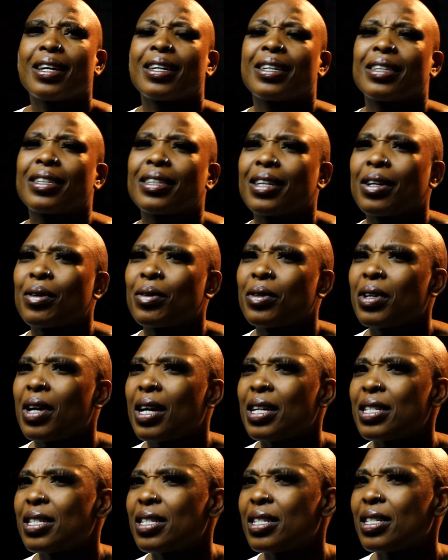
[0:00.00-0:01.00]
Yeah,
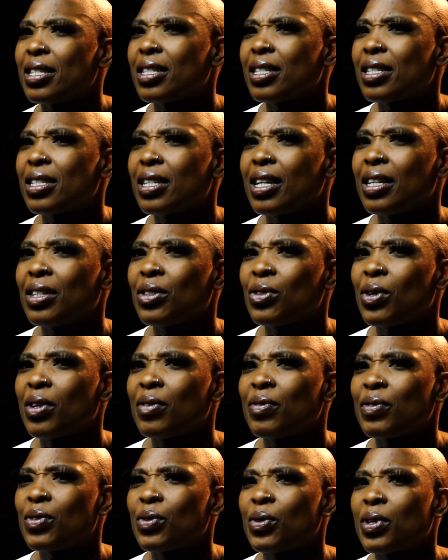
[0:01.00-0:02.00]
and you
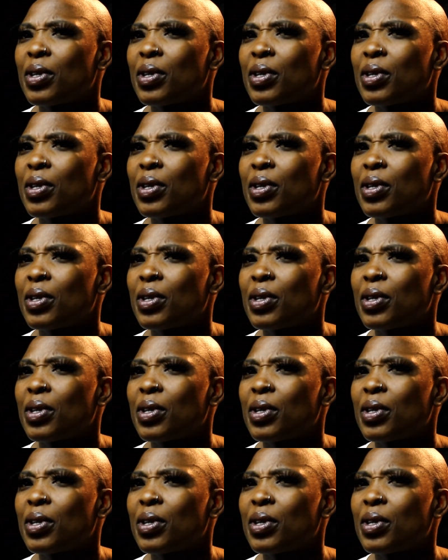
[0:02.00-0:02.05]
have to